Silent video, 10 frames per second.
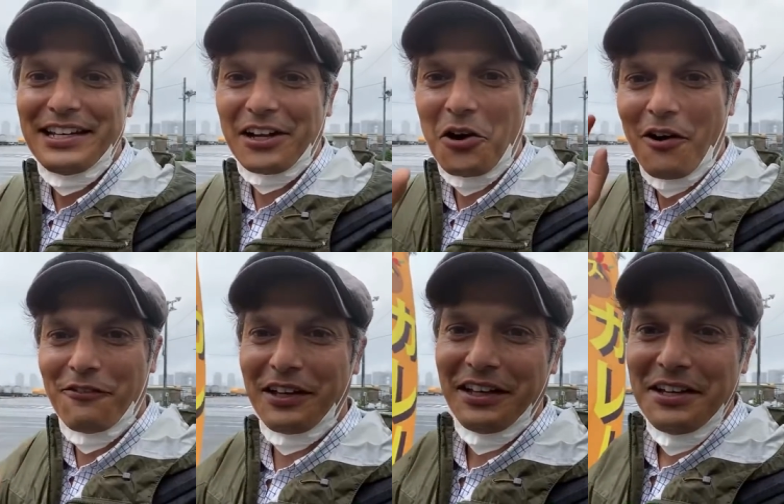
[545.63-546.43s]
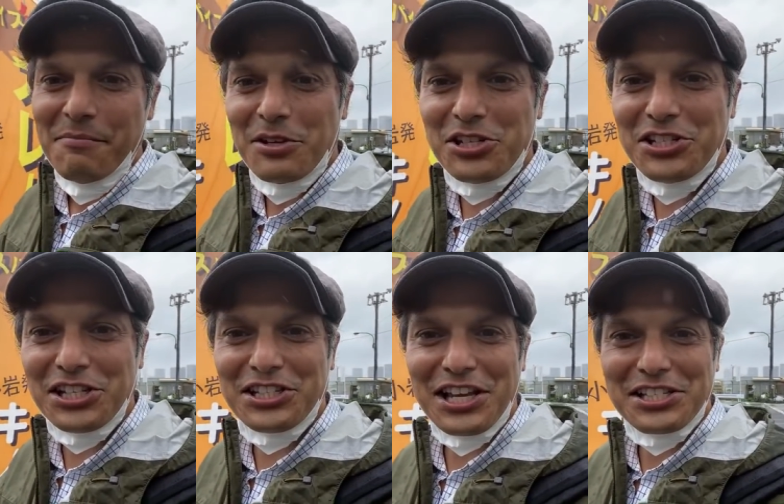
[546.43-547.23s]
need a coffee. Mission
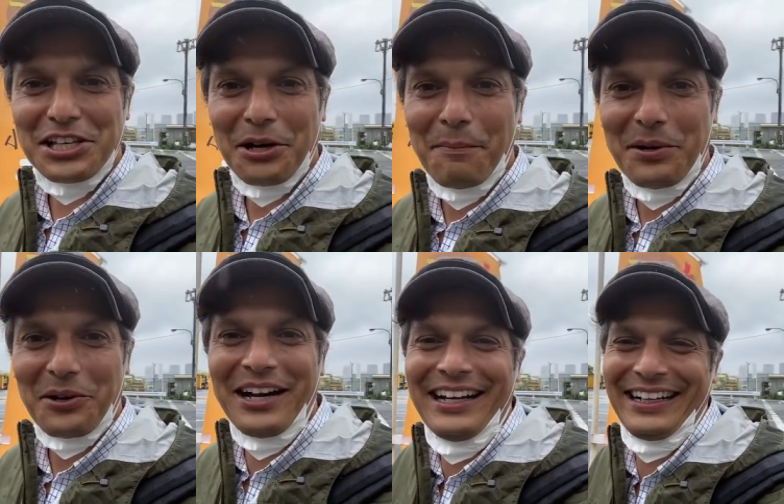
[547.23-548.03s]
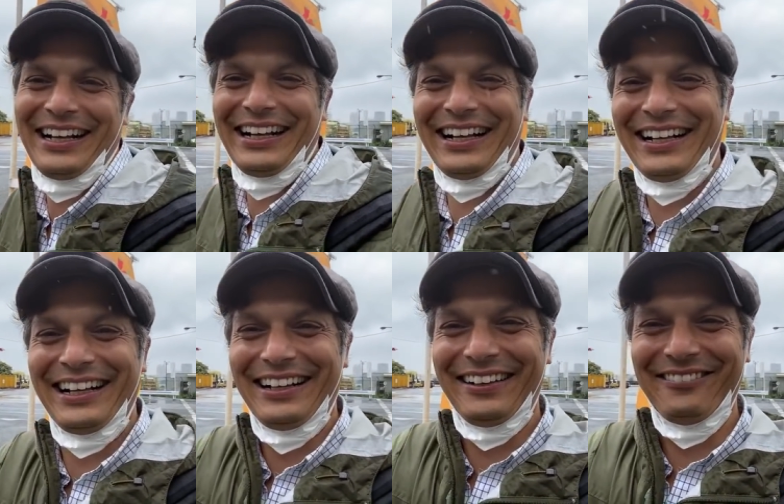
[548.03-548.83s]
success, get up here.
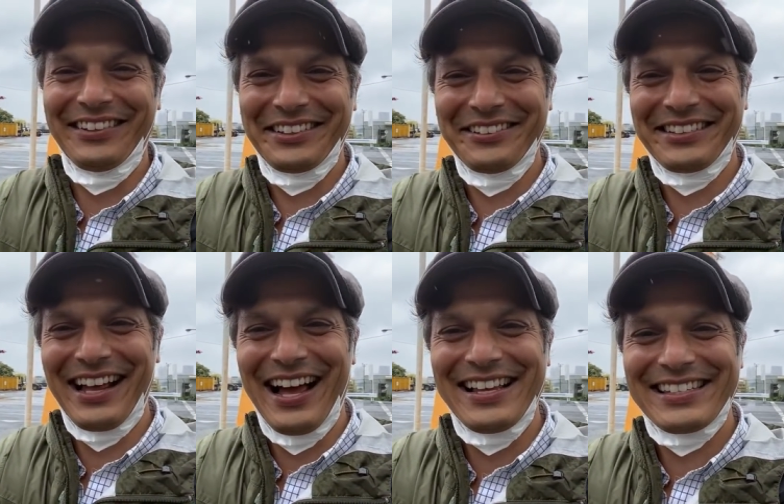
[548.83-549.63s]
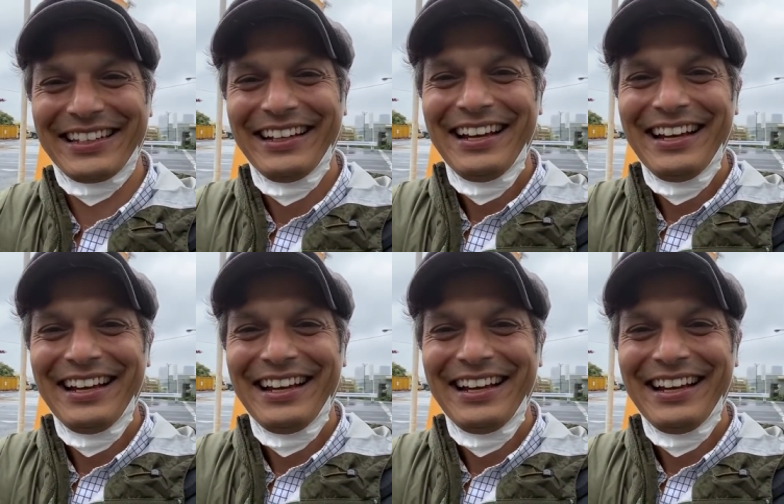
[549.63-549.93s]
Mr. Das,